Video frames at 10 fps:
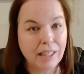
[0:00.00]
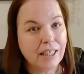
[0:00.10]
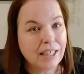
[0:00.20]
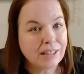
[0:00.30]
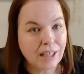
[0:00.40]

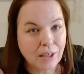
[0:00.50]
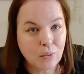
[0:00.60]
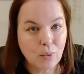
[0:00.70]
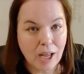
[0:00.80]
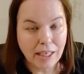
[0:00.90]
It's
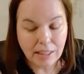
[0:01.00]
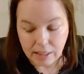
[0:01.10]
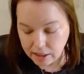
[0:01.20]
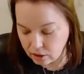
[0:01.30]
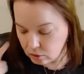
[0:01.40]

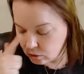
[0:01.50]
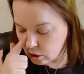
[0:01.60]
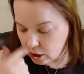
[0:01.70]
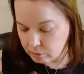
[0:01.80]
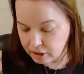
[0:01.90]
unwinding those
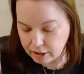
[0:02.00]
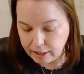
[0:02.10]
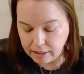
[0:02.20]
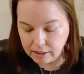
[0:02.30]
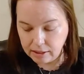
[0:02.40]
karmic
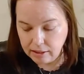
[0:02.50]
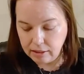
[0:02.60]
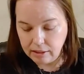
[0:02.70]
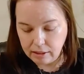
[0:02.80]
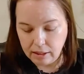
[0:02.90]

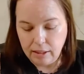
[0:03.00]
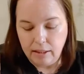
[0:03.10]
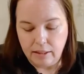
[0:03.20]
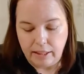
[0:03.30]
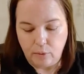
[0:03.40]
lessons
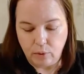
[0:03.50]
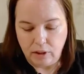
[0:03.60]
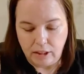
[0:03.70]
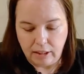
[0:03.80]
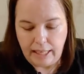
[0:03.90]
that will
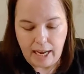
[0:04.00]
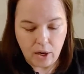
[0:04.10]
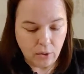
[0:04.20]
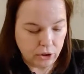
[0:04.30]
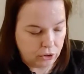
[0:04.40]

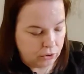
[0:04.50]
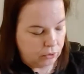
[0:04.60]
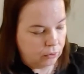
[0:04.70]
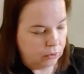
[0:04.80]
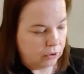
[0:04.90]
allow you
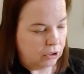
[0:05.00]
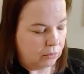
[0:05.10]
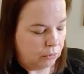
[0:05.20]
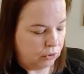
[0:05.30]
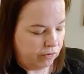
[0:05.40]
to
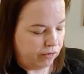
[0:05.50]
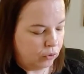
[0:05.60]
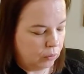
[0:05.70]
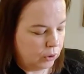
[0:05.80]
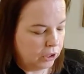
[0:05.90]
move
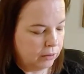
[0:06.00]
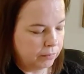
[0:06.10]
forward.